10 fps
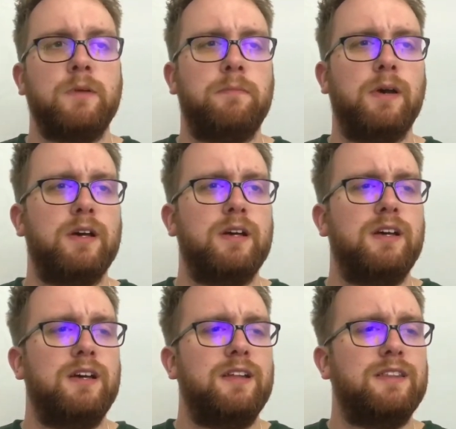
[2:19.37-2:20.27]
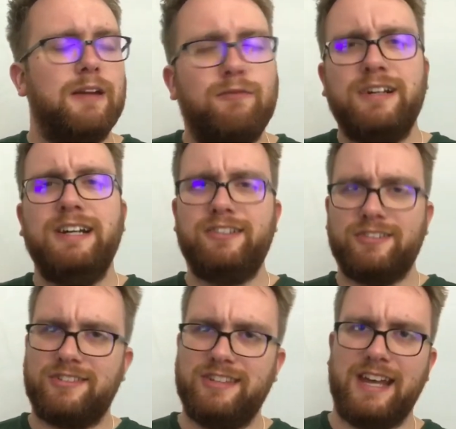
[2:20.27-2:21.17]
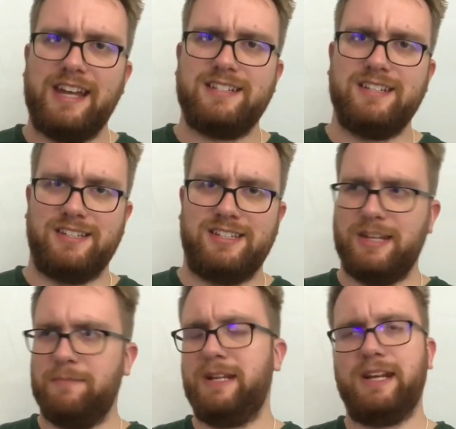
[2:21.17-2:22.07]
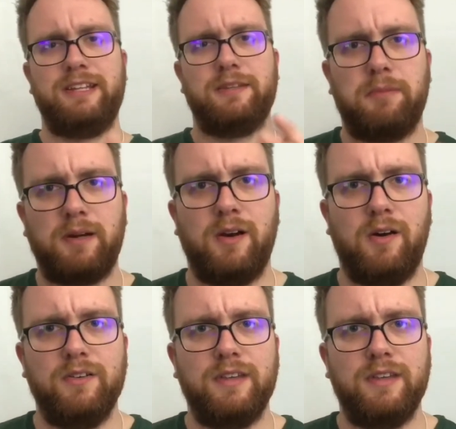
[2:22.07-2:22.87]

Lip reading: But they're really just there to stimulate the plot.